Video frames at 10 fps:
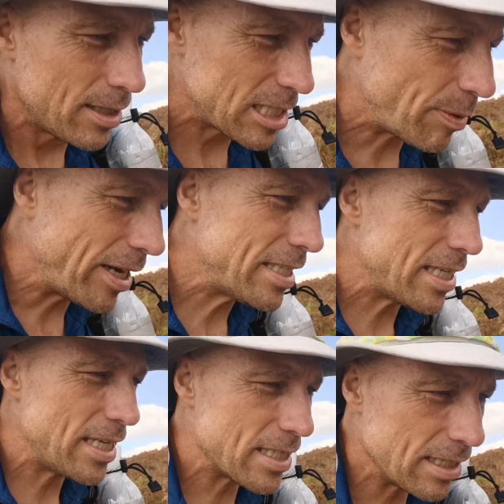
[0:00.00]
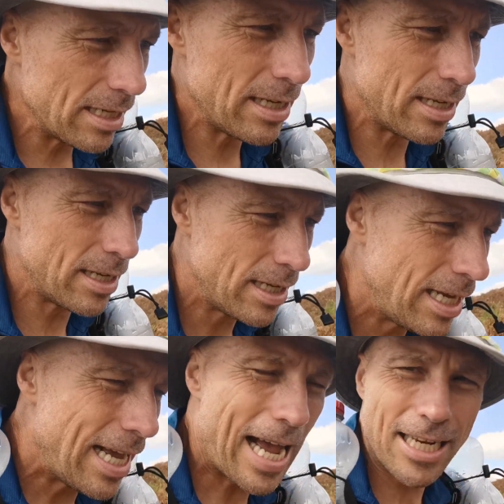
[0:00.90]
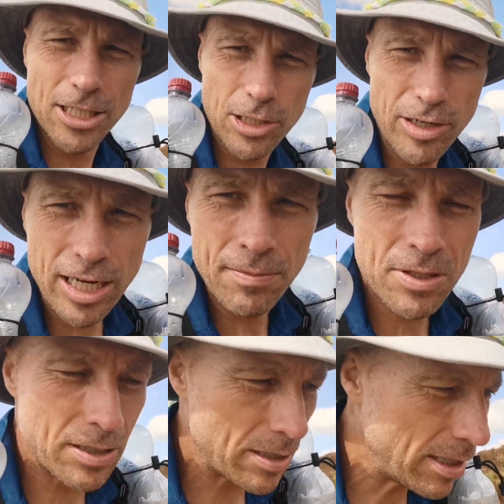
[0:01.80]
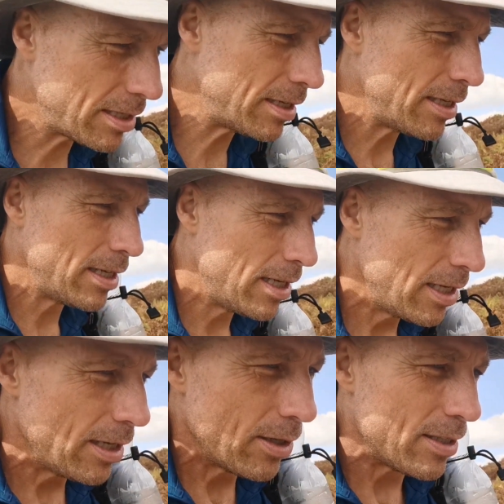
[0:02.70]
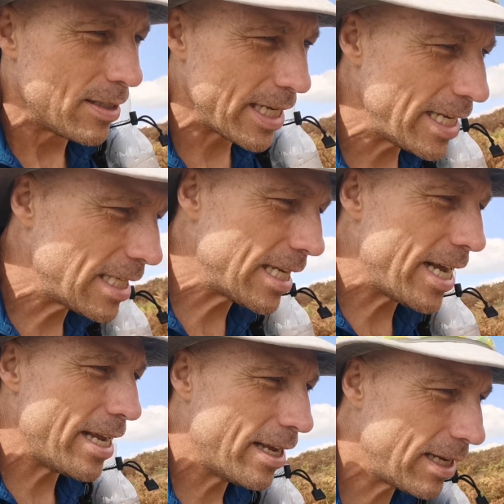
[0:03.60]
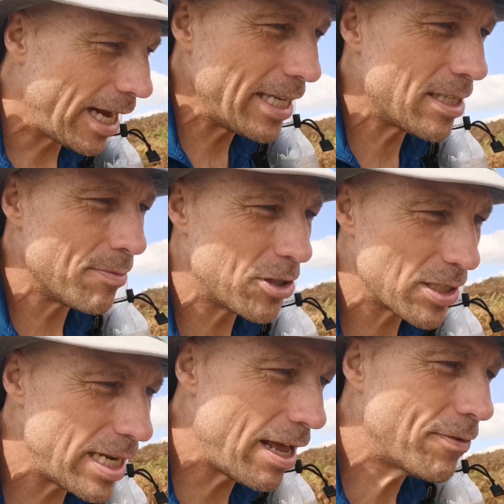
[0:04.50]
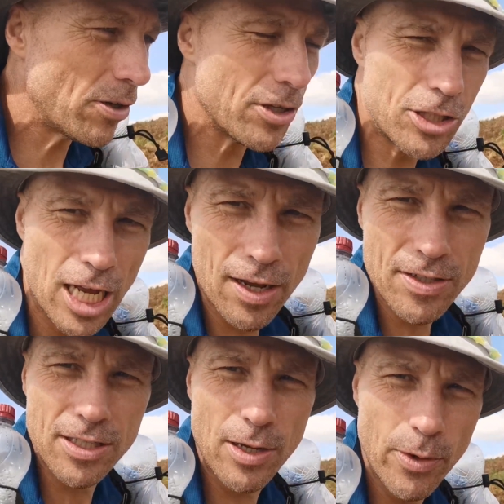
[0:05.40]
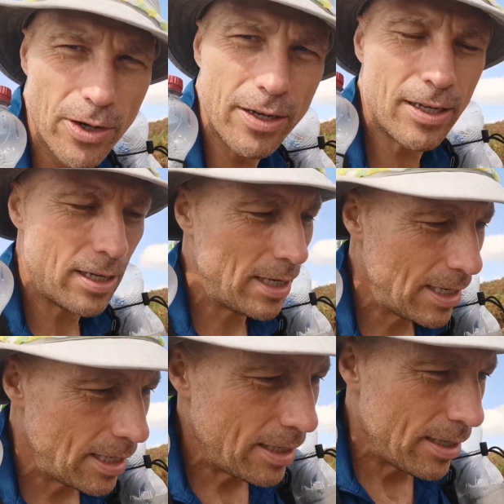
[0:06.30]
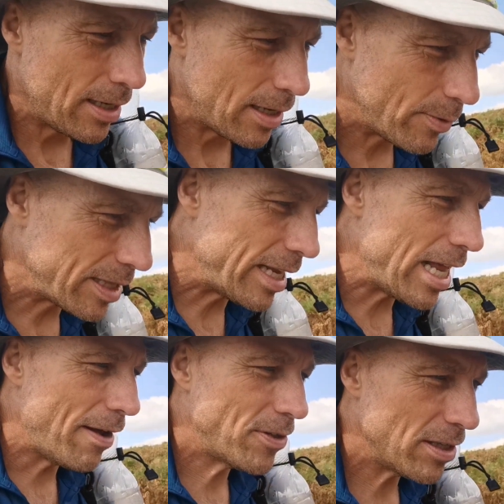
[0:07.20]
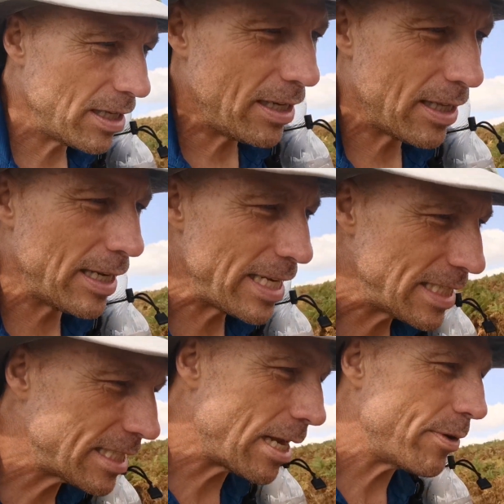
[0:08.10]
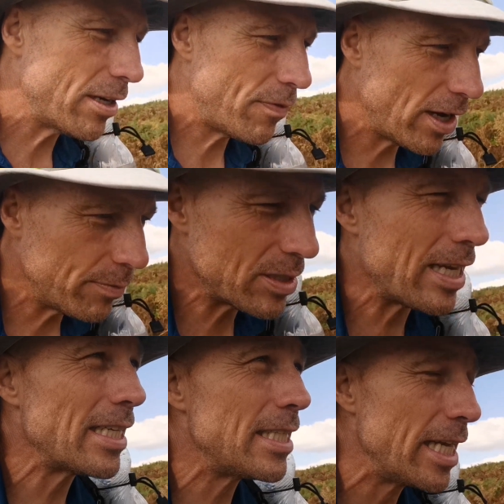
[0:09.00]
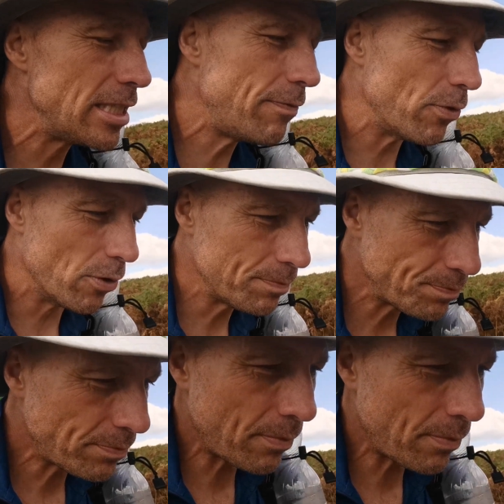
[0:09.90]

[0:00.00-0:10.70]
spices and hand creams and day-to-day items just left on the shelves as they were when they left. And the latest date we could find was 1984.